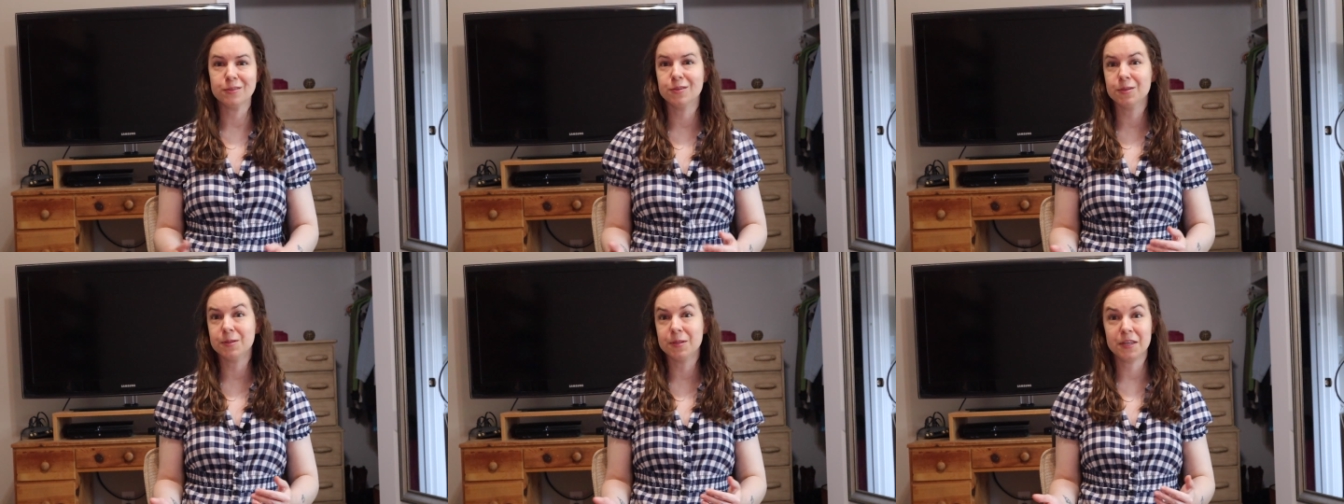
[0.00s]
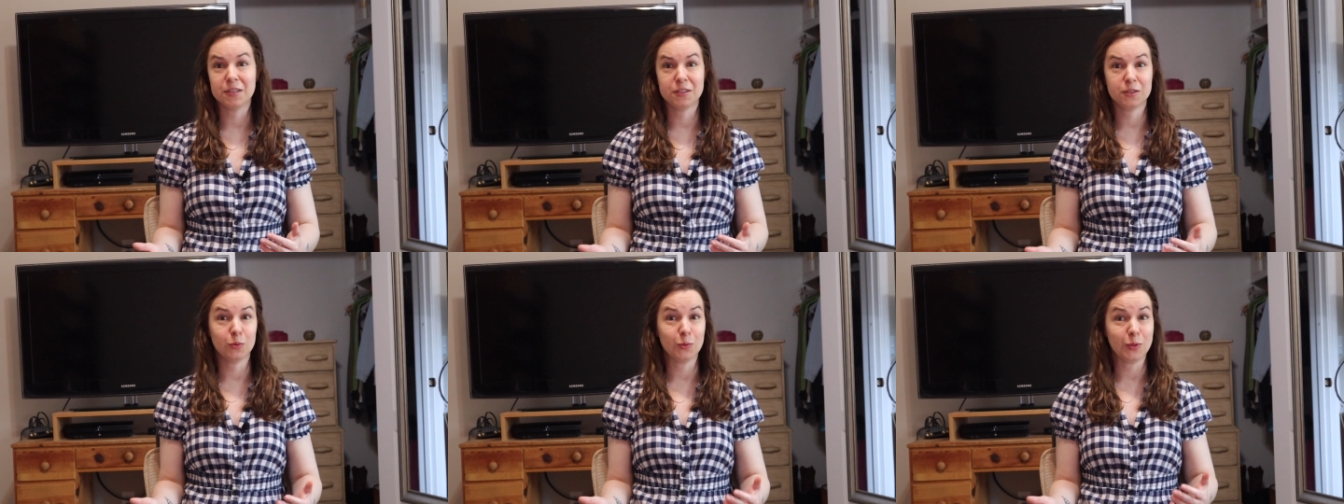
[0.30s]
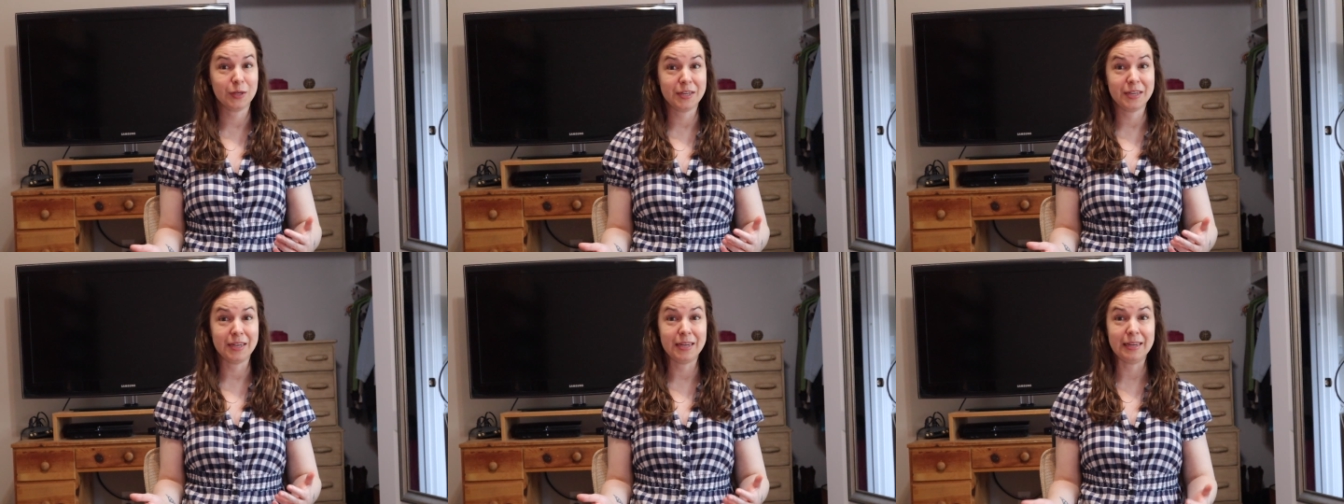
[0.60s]
so that's
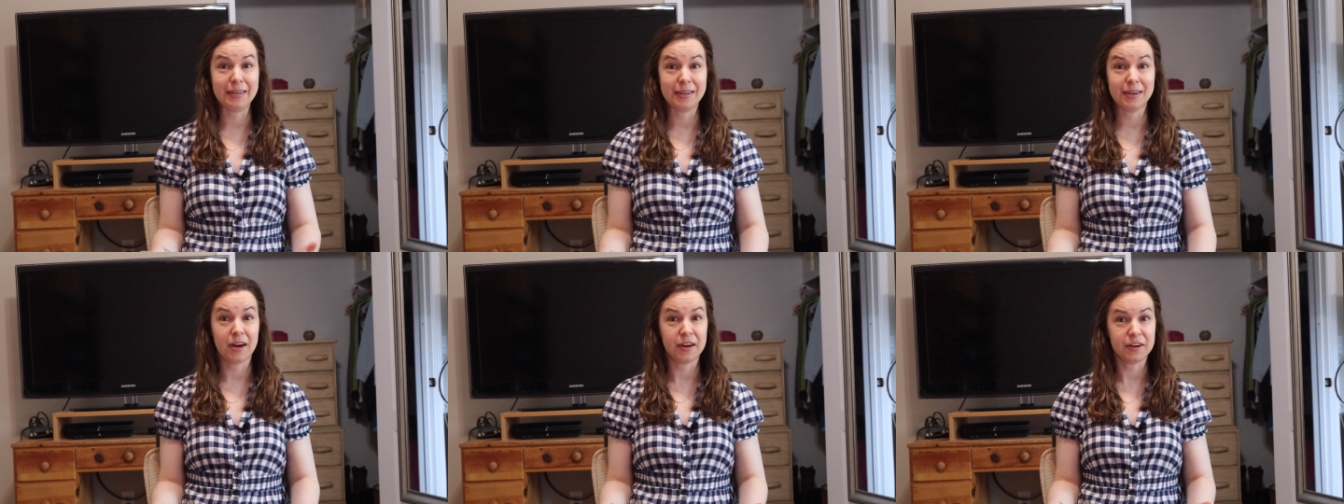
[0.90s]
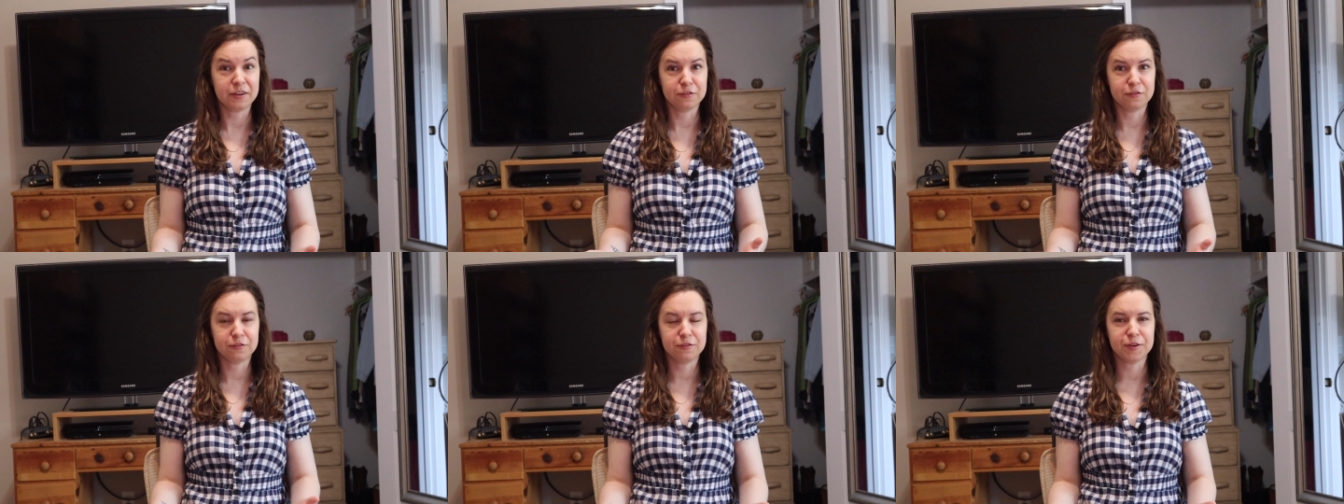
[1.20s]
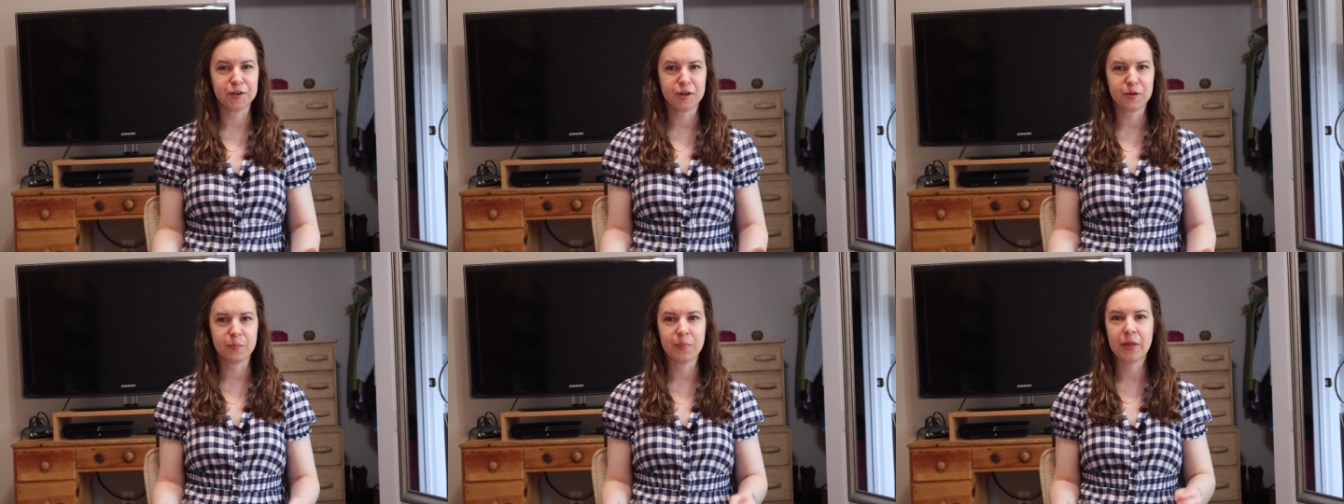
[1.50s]
where he got it
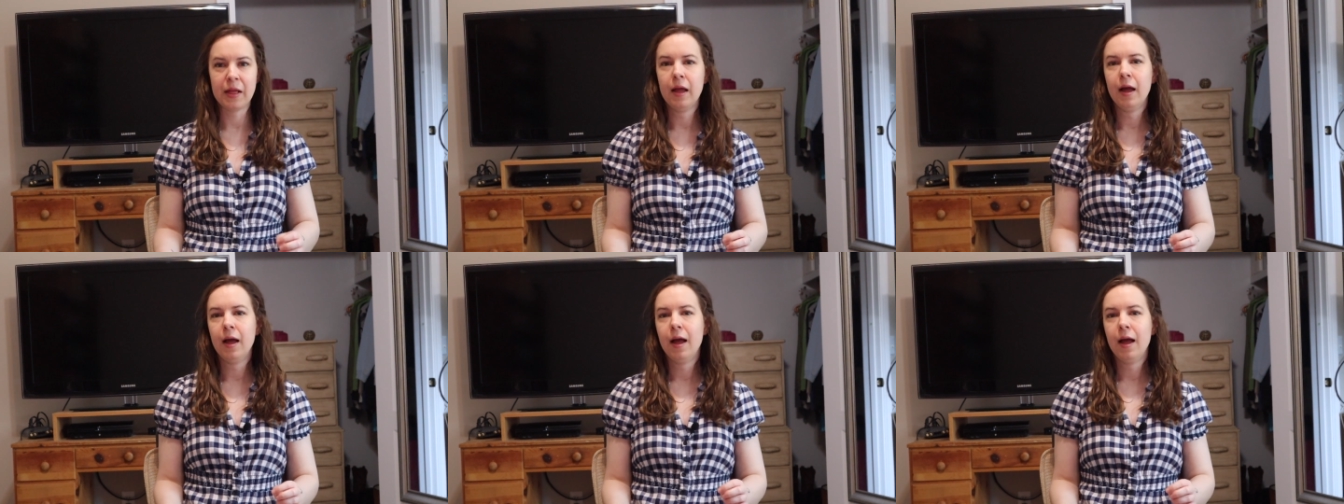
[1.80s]
from.